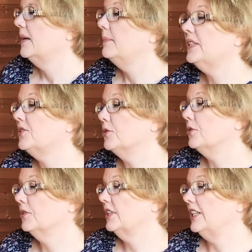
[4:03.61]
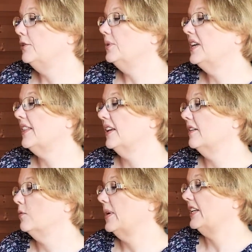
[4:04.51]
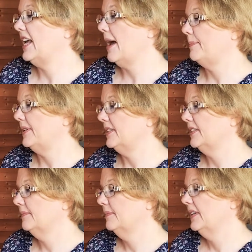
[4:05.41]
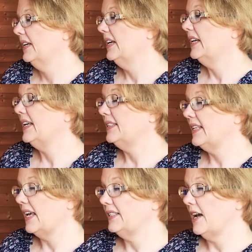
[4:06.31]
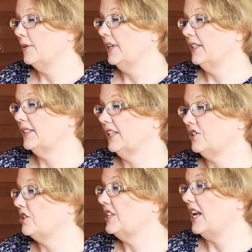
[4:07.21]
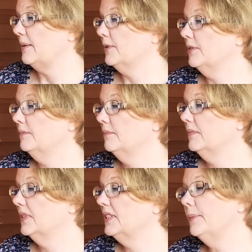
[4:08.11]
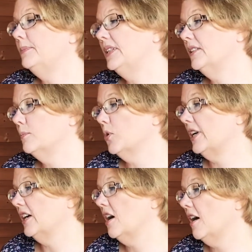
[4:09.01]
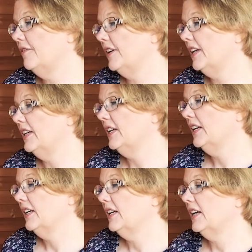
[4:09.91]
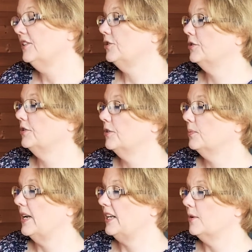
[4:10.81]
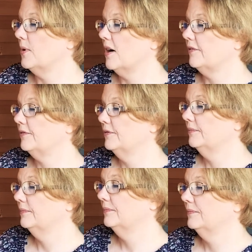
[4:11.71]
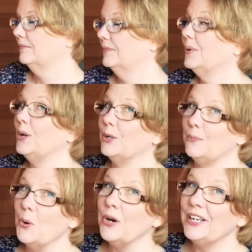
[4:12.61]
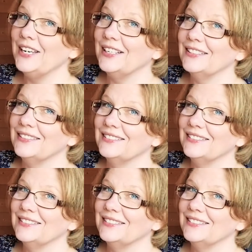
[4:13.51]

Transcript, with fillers: Mr. Early knew nothing of what had happened. He sat down at his kitchen table, sipped his morning coffee, and turned the radio off. Good morning.